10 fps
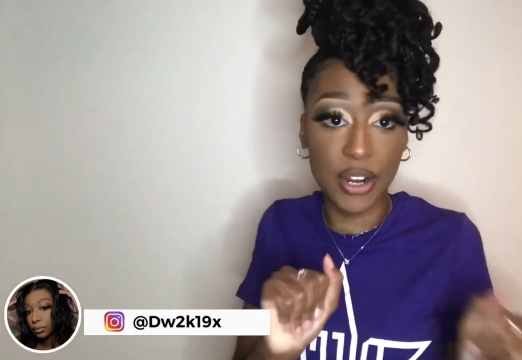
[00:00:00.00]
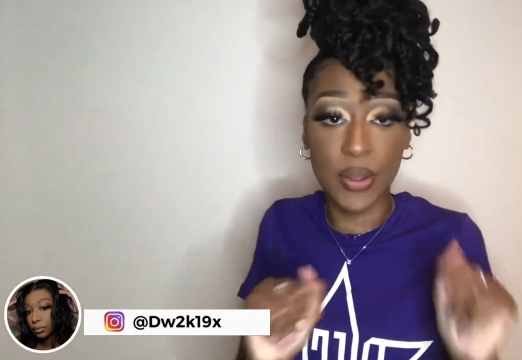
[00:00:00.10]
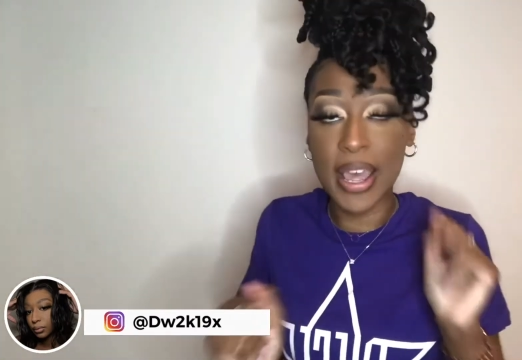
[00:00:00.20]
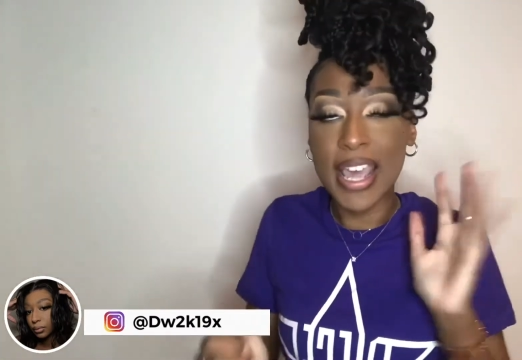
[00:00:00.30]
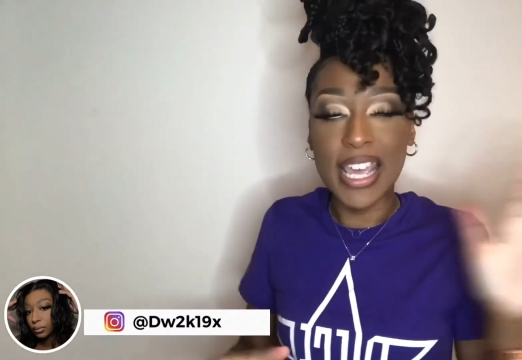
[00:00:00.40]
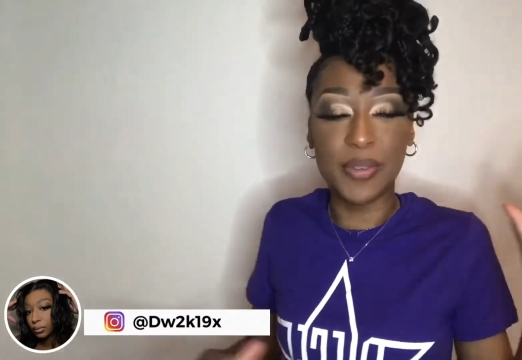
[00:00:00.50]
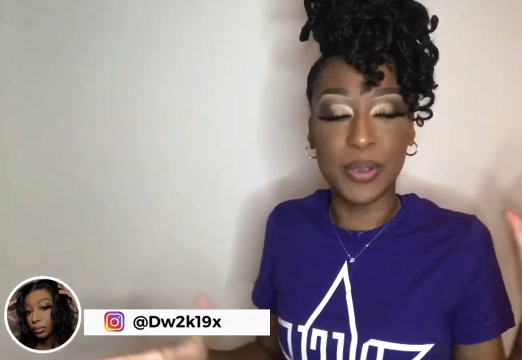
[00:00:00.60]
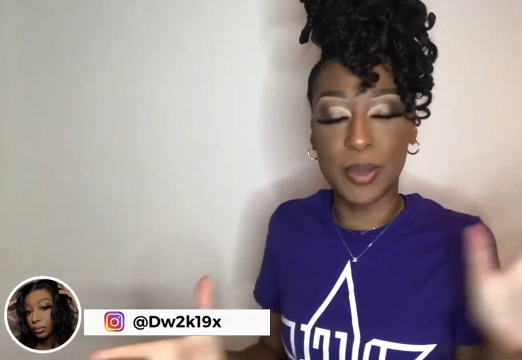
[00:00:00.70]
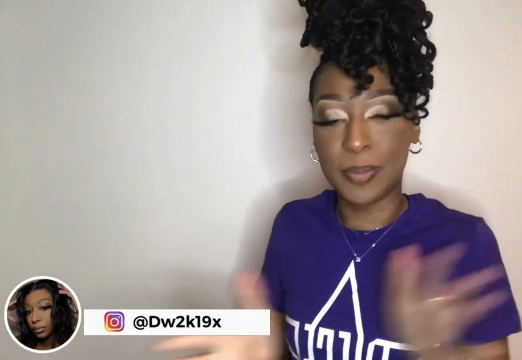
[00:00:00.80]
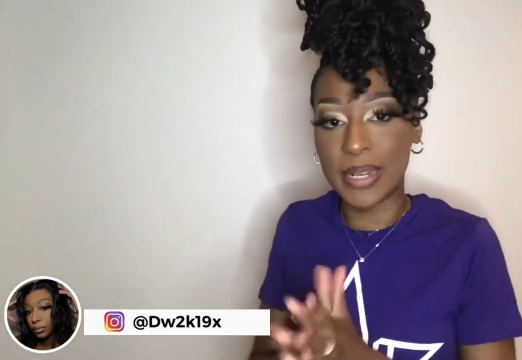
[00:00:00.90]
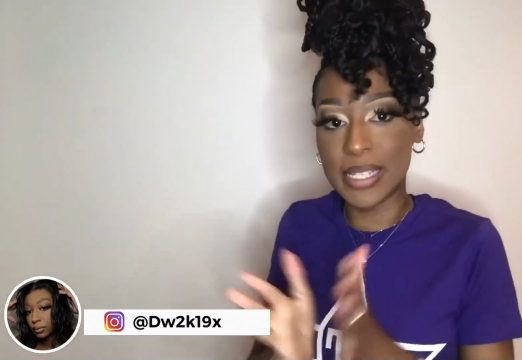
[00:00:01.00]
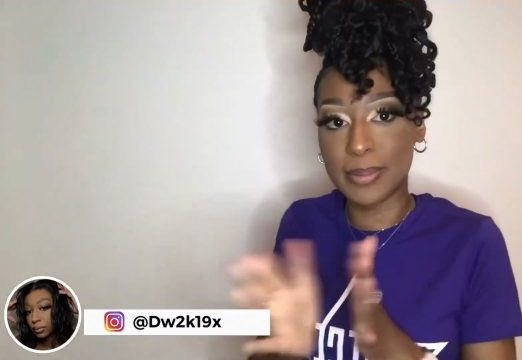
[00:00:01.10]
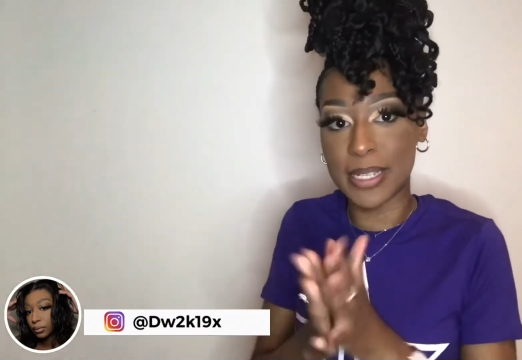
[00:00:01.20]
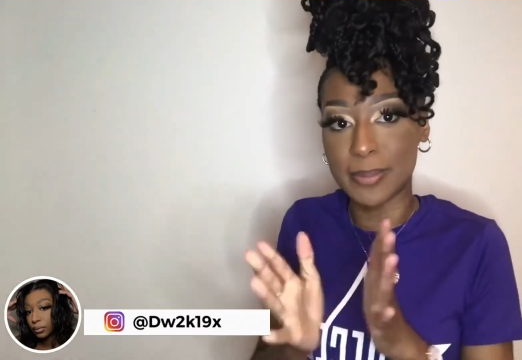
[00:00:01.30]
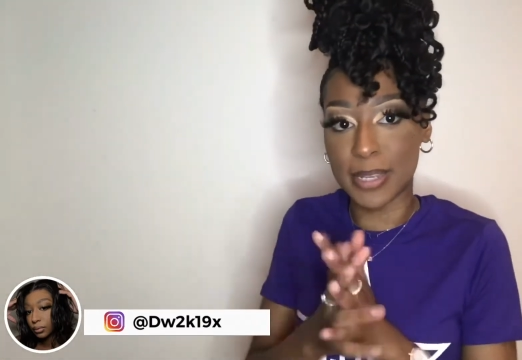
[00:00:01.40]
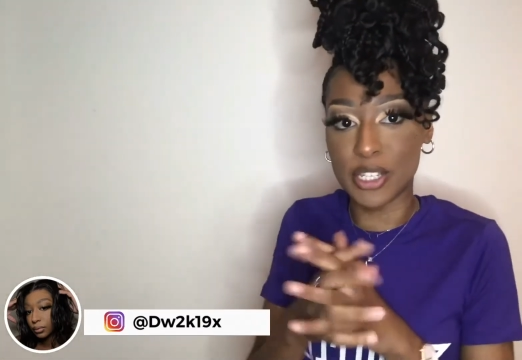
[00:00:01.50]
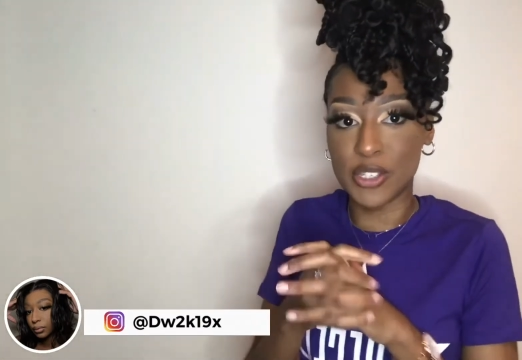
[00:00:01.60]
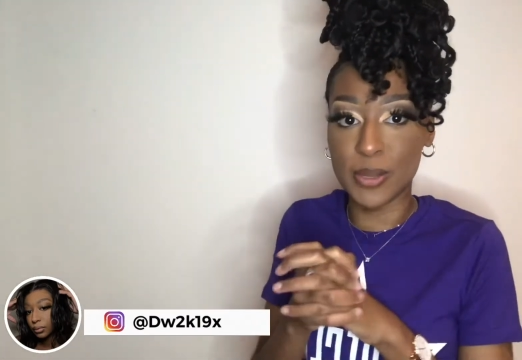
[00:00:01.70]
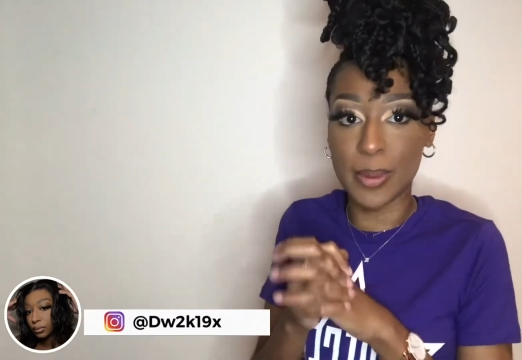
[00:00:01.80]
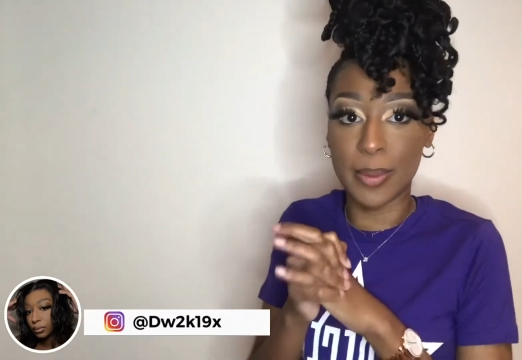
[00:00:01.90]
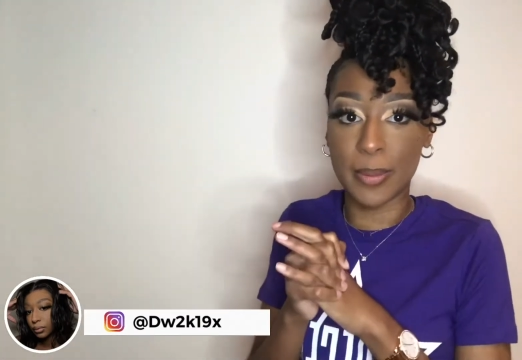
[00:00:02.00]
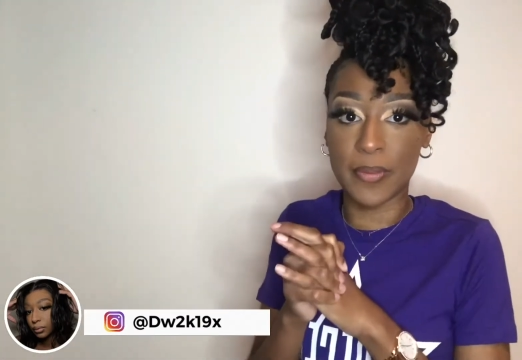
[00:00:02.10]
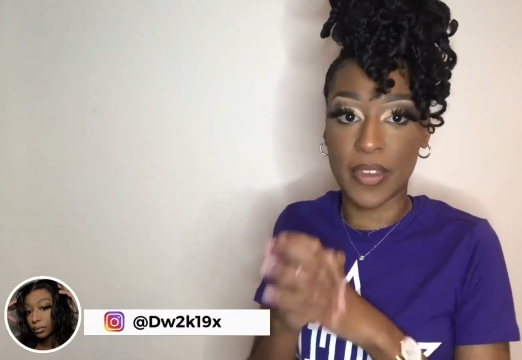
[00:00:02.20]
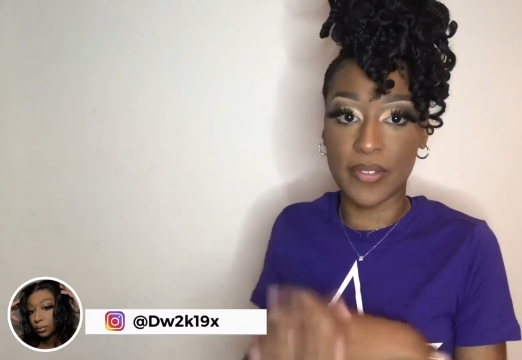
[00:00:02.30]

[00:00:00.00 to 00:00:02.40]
Speaker 1: If you could please, please, please do me a big, big favor and